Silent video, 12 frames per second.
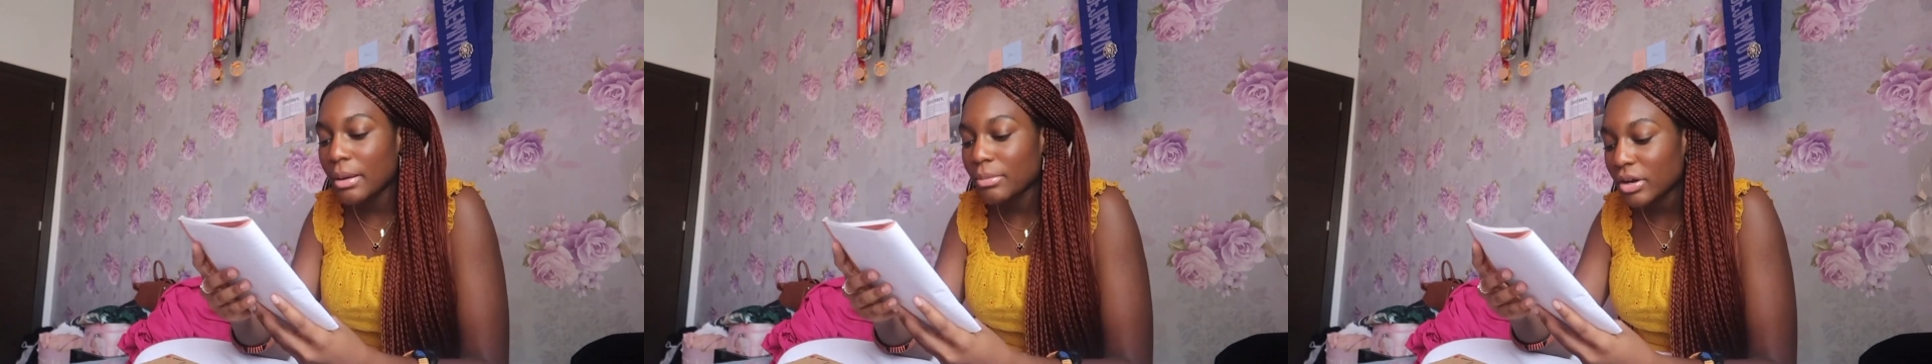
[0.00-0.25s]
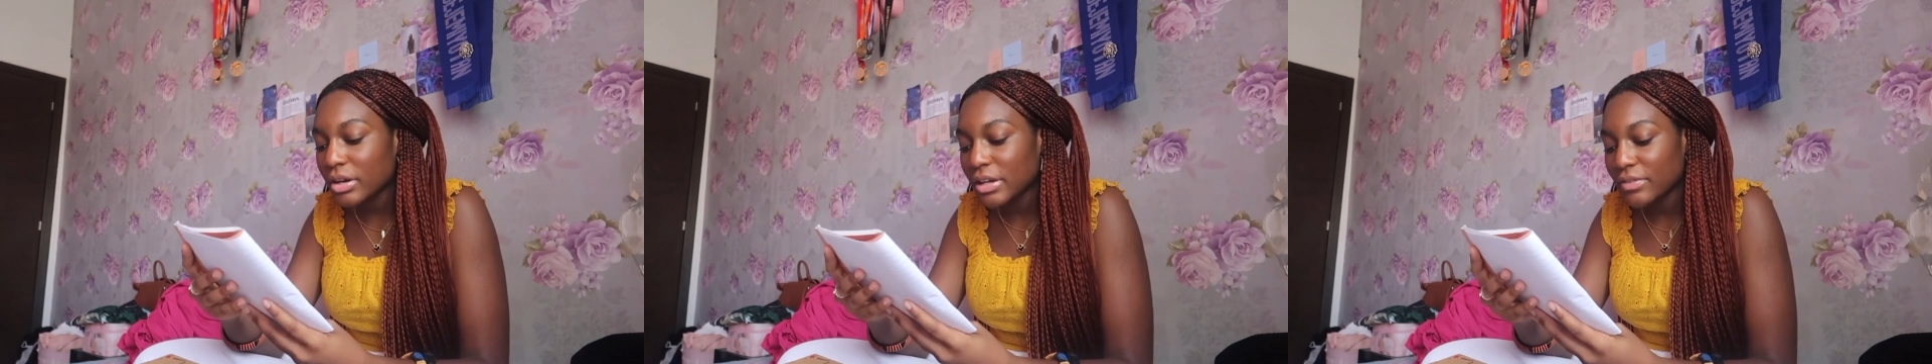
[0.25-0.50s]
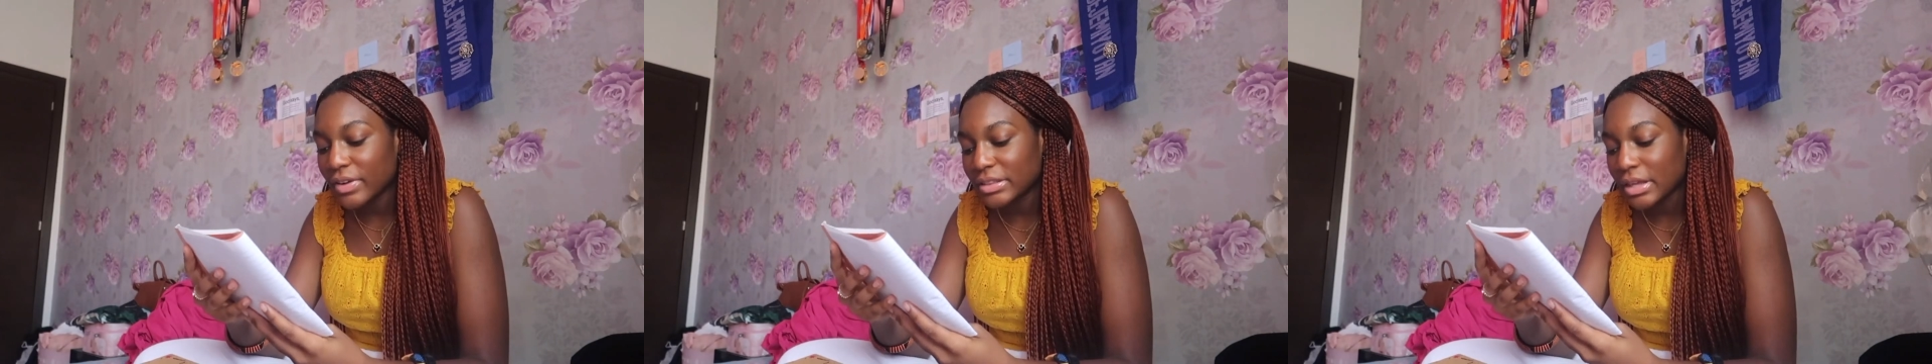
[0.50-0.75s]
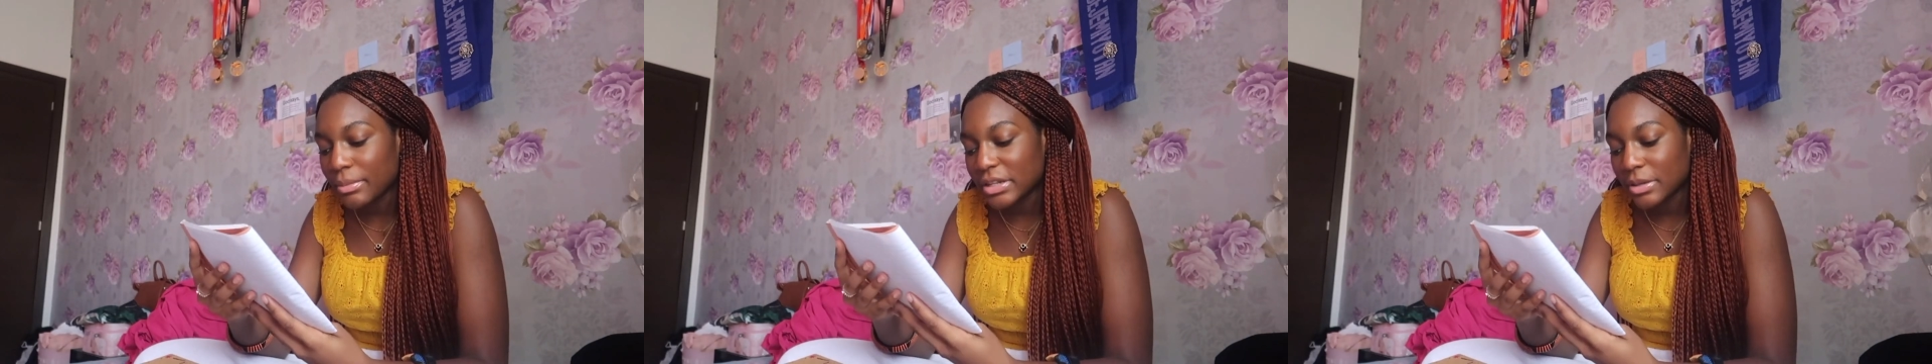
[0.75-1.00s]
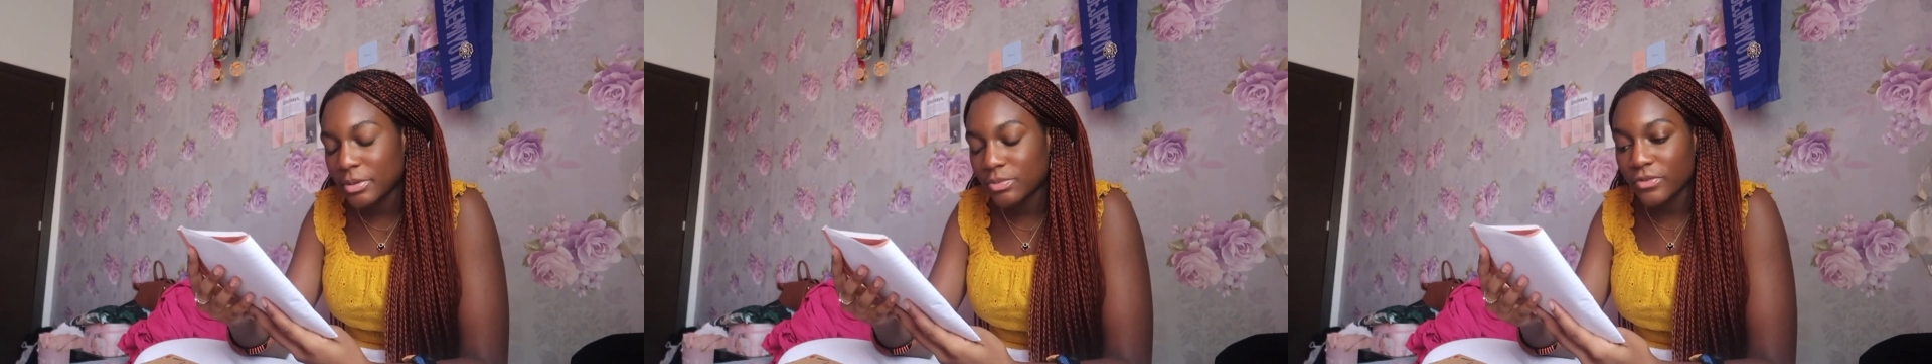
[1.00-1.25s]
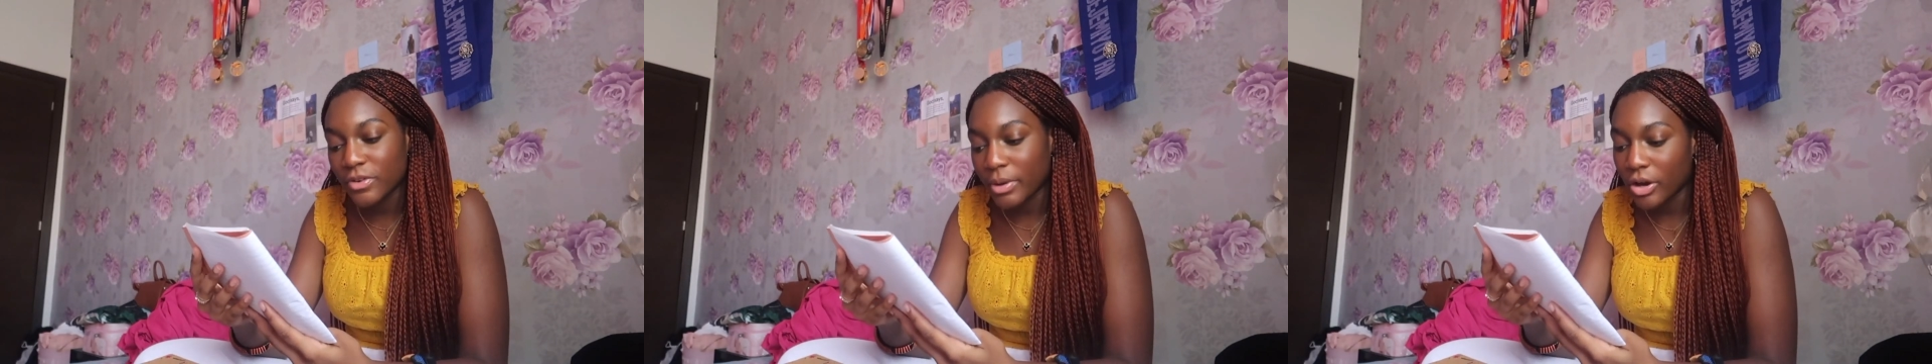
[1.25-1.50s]
I'm not going to invite that many
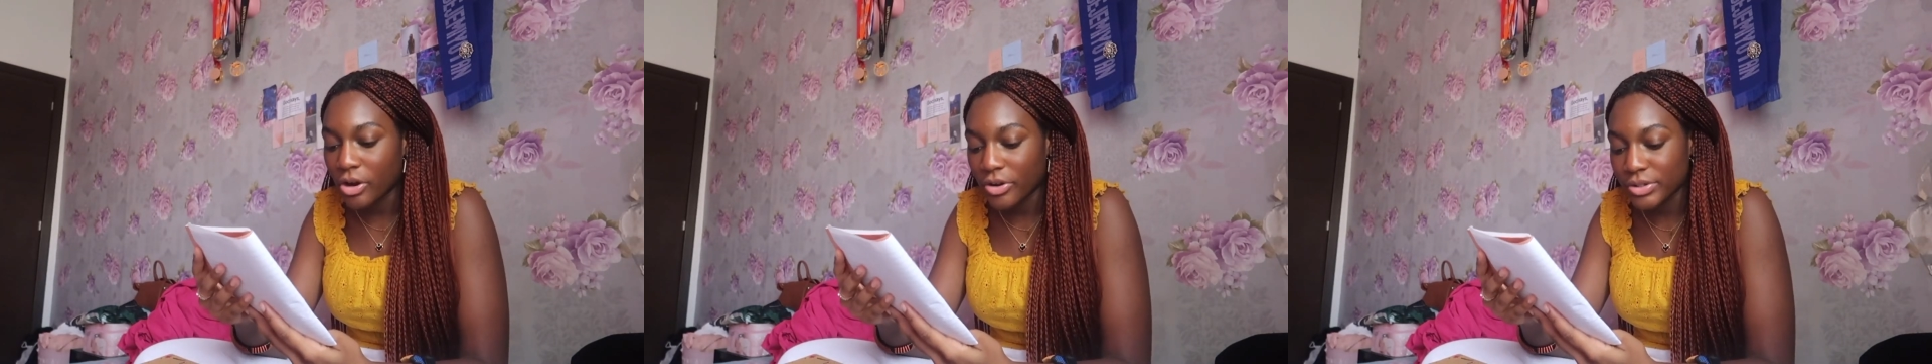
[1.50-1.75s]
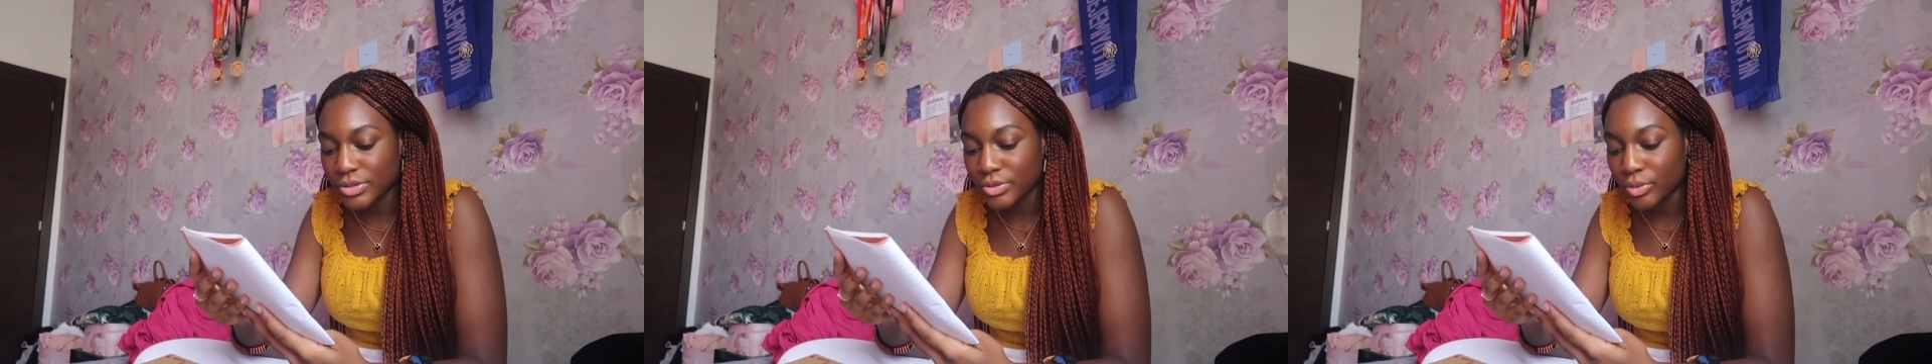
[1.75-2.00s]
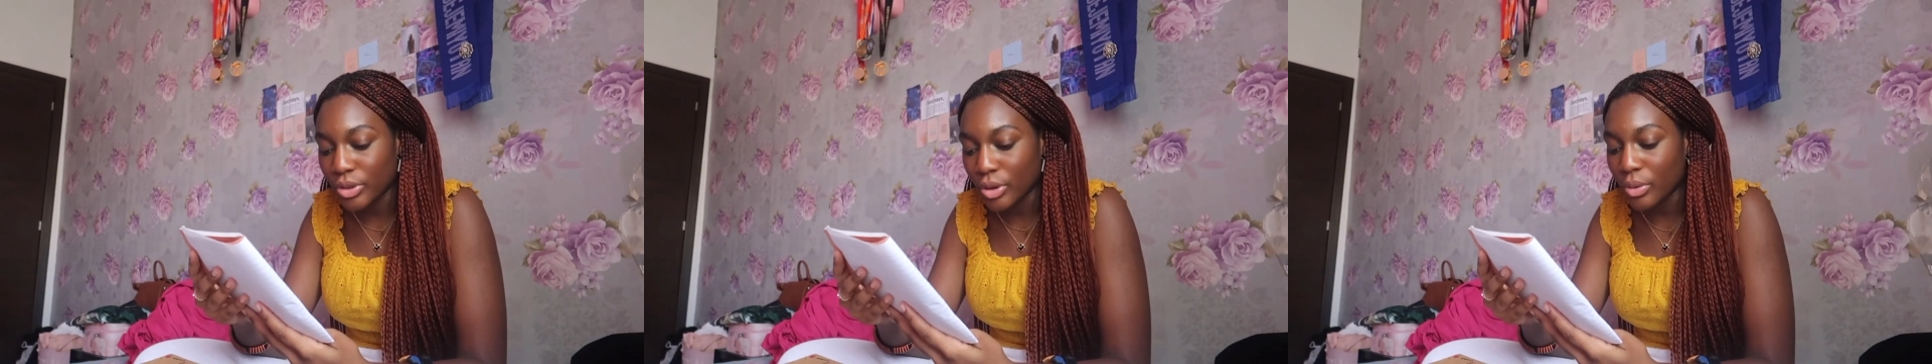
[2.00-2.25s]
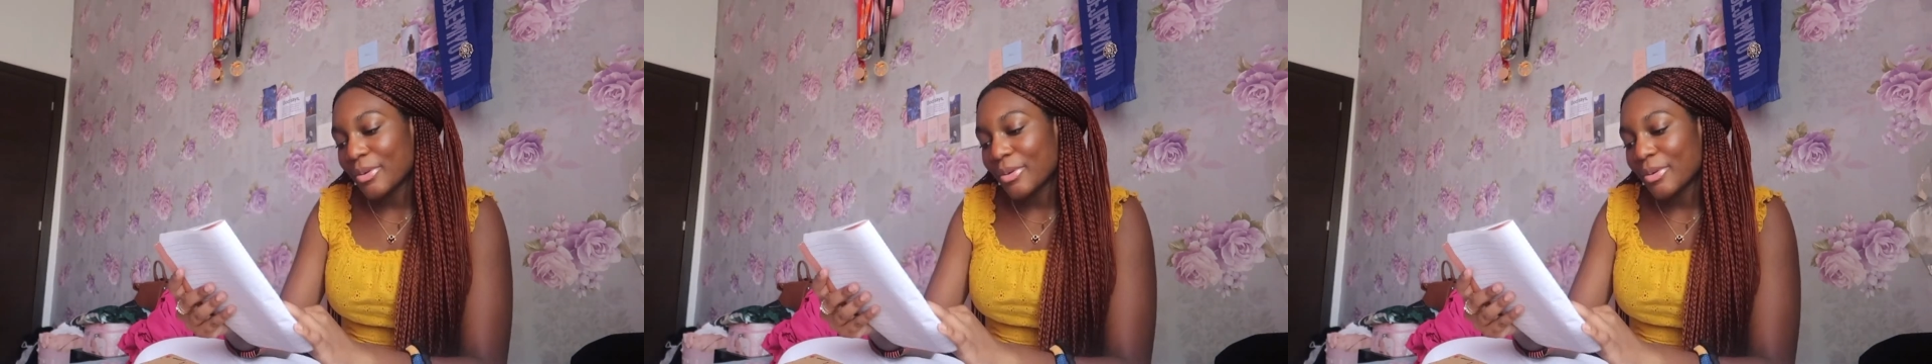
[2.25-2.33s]
people from my current school though.